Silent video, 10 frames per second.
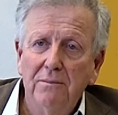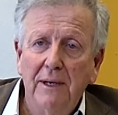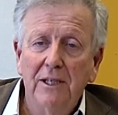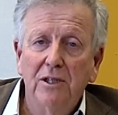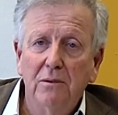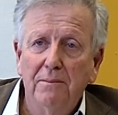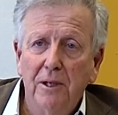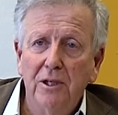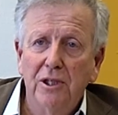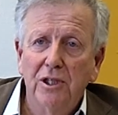managed to
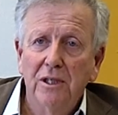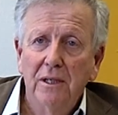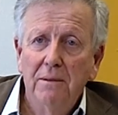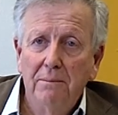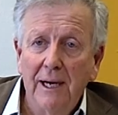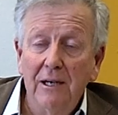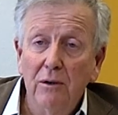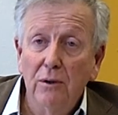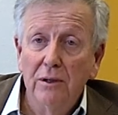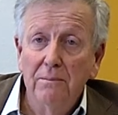abolish by
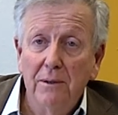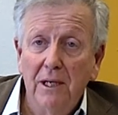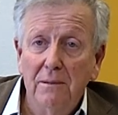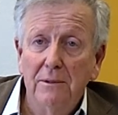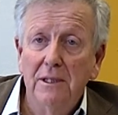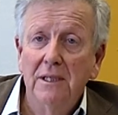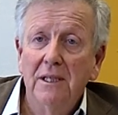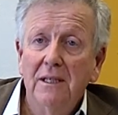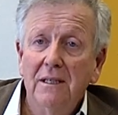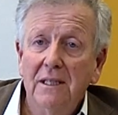law in Parliament
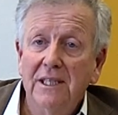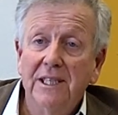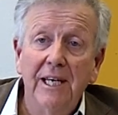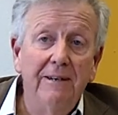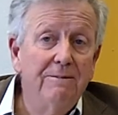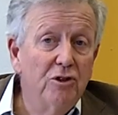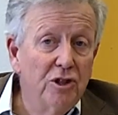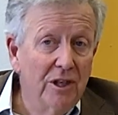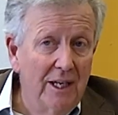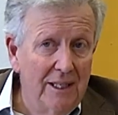the slave
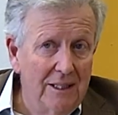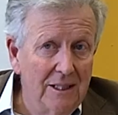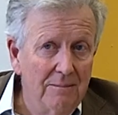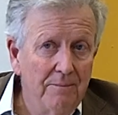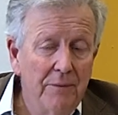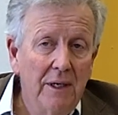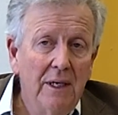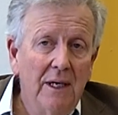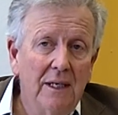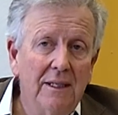trade.
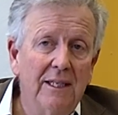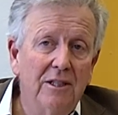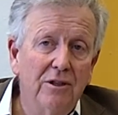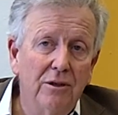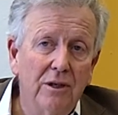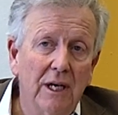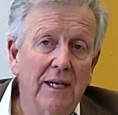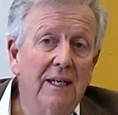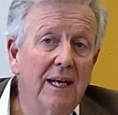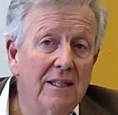And then it took
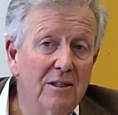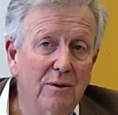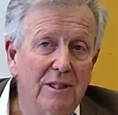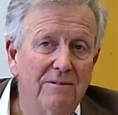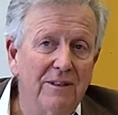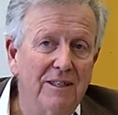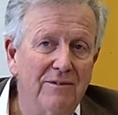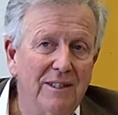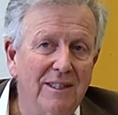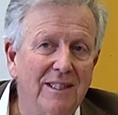another 25
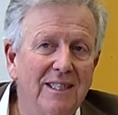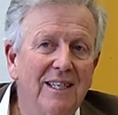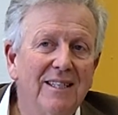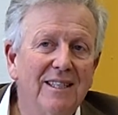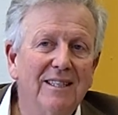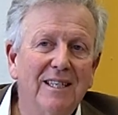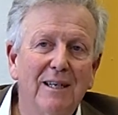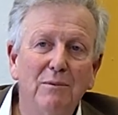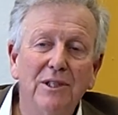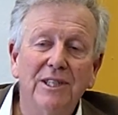years to the
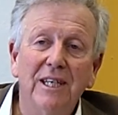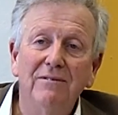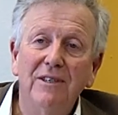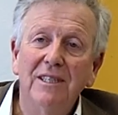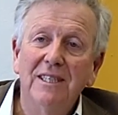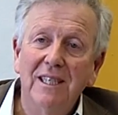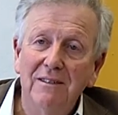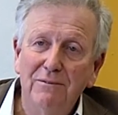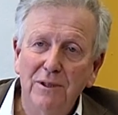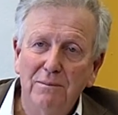time when slavery
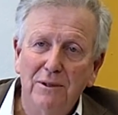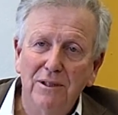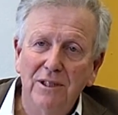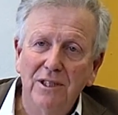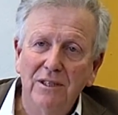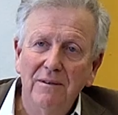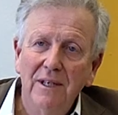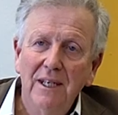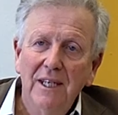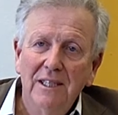itself was abolished.
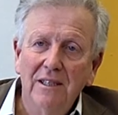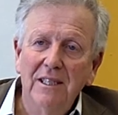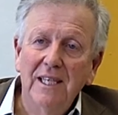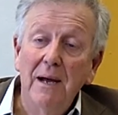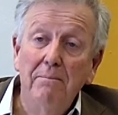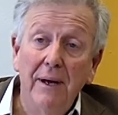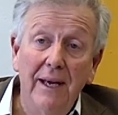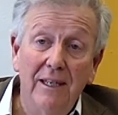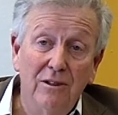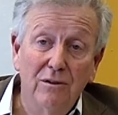So this
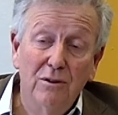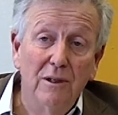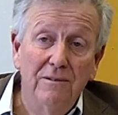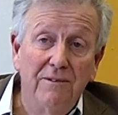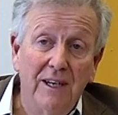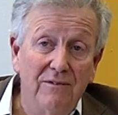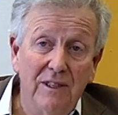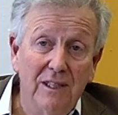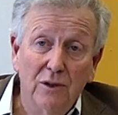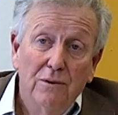campaign took 25
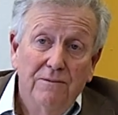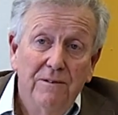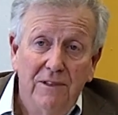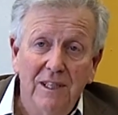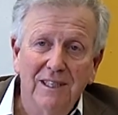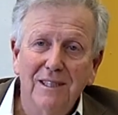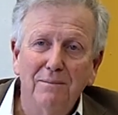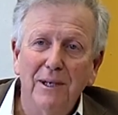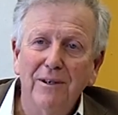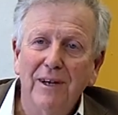years or 50 years,
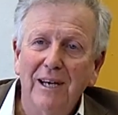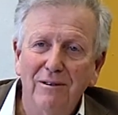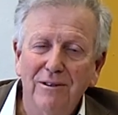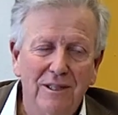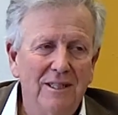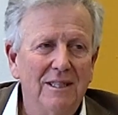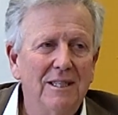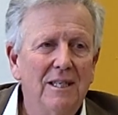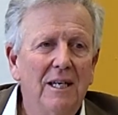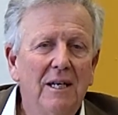depending on how you look at it,